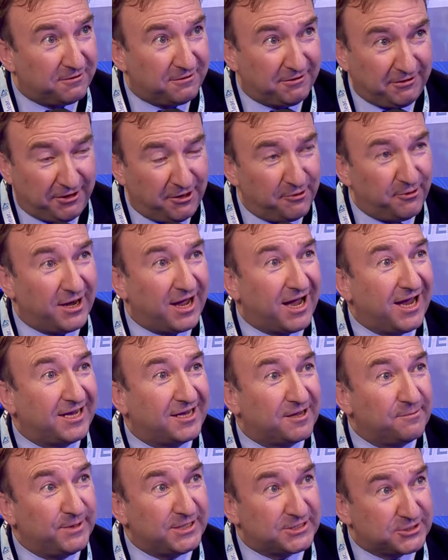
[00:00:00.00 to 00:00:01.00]
you and I
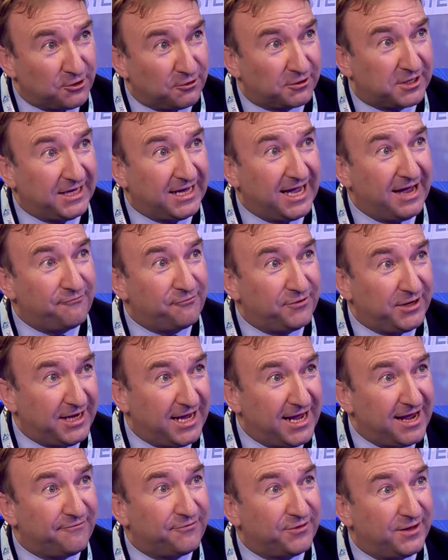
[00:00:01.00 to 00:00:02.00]
can be talking every
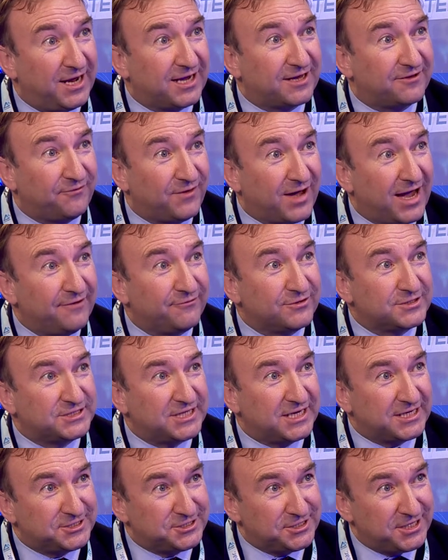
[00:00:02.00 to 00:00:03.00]
year for the next 5 or
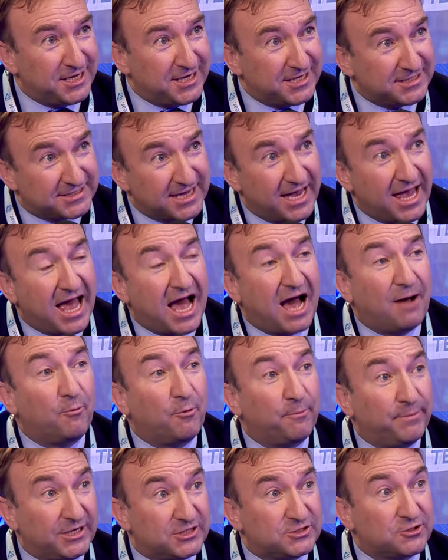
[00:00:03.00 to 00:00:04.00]
6 years, and we'll
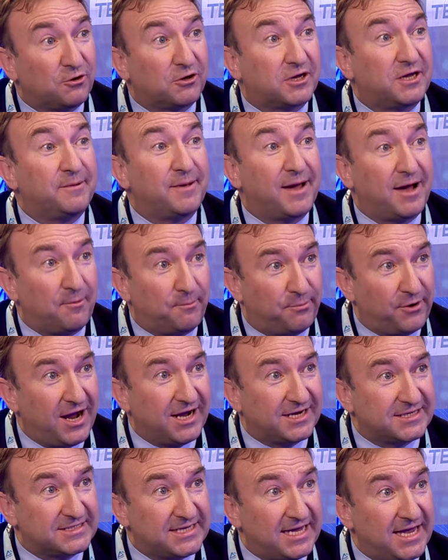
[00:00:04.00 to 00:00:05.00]
be talking about
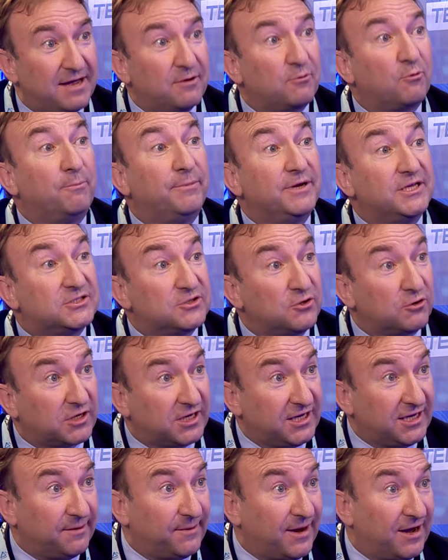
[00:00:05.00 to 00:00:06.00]
Brexit, we'll be
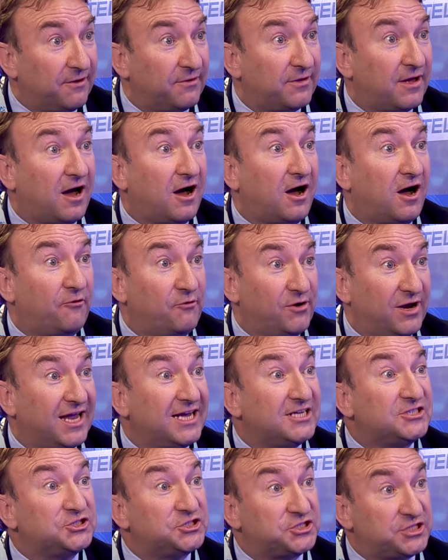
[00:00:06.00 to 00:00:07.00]
talking about our
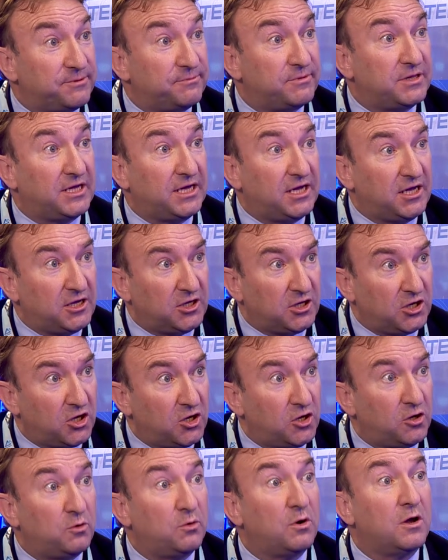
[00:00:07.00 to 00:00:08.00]
relationship with the
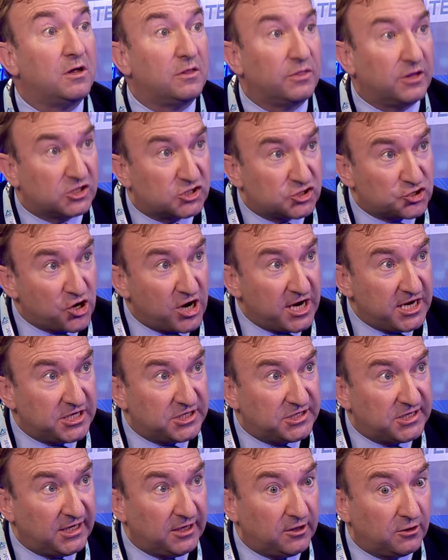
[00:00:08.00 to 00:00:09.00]
EU, the trade
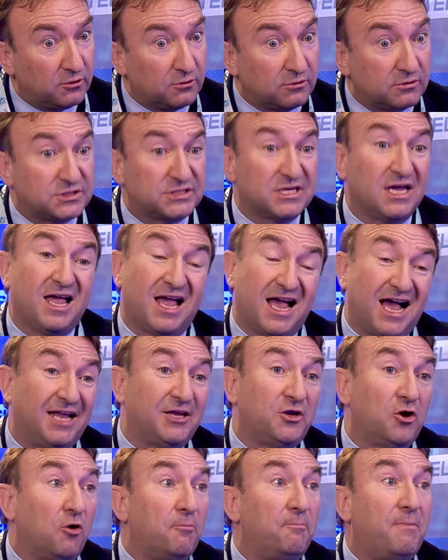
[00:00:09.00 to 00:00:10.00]
deals, and
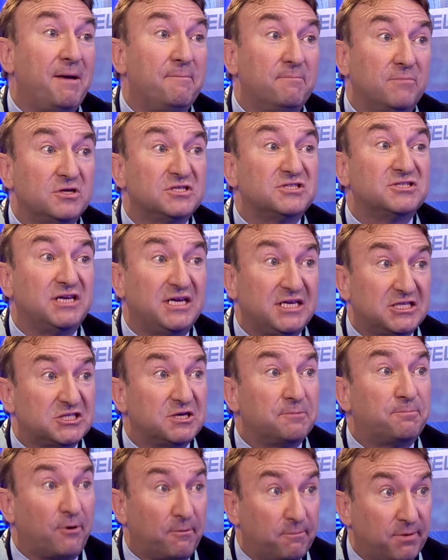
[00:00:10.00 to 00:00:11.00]
your members need to
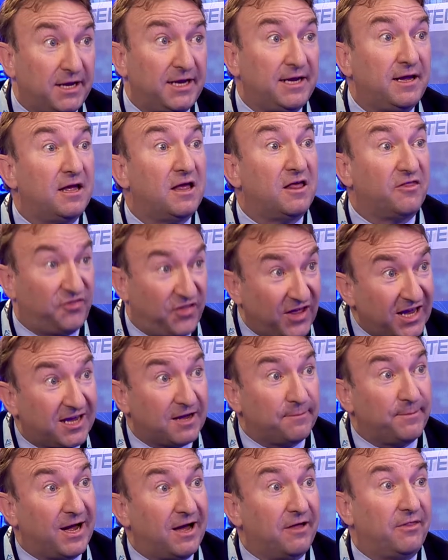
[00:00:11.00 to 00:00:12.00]
probably think
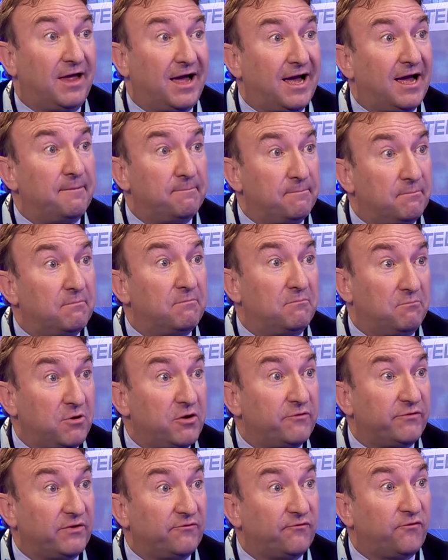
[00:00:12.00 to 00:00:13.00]
about that
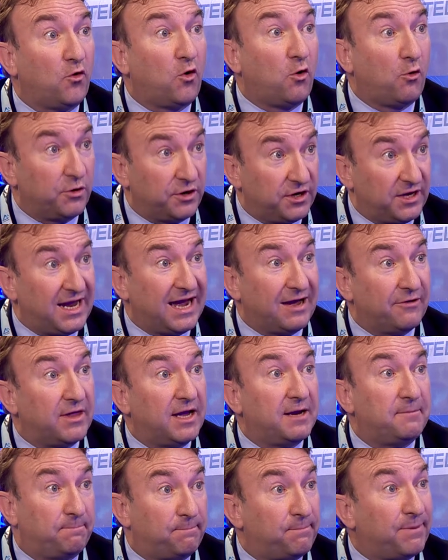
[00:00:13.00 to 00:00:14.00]
moving forward and how
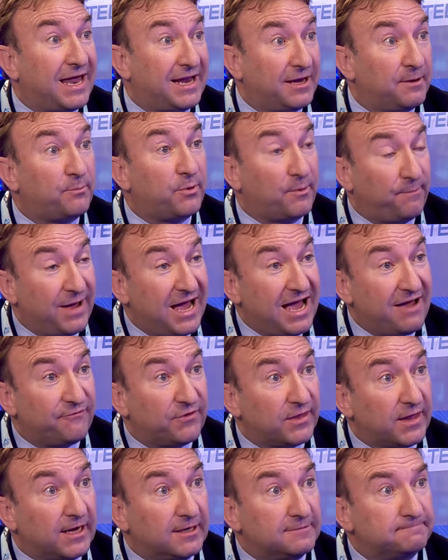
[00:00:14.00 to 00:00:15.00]
they plan and prepare for
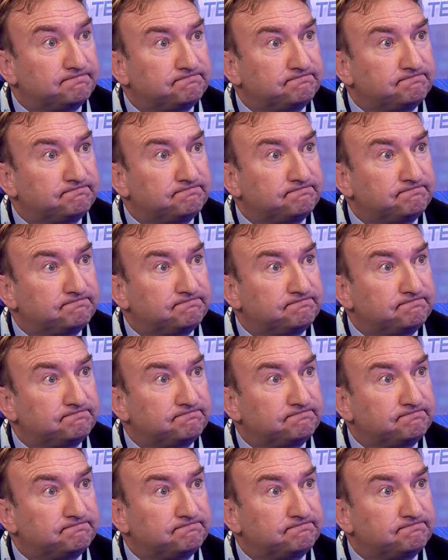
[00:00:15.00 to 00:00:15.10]
that.